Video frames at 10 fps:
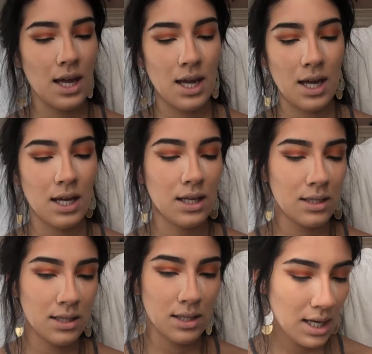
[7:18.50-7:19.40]

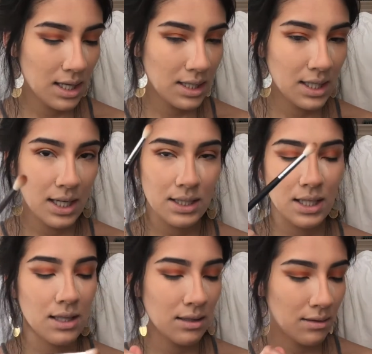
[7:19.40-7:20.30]
and he takes
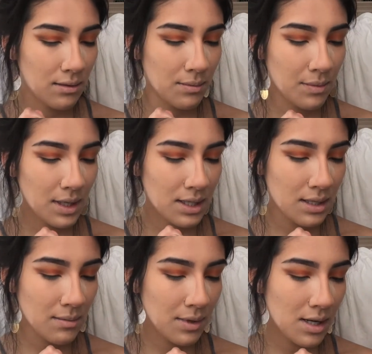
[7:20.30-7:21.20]
like a little
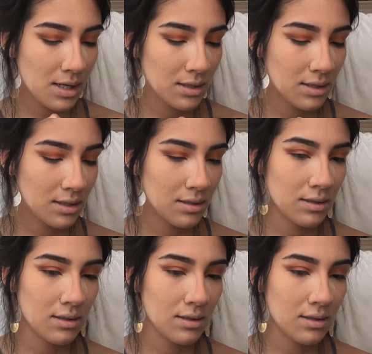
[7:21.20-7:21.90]
blending brush,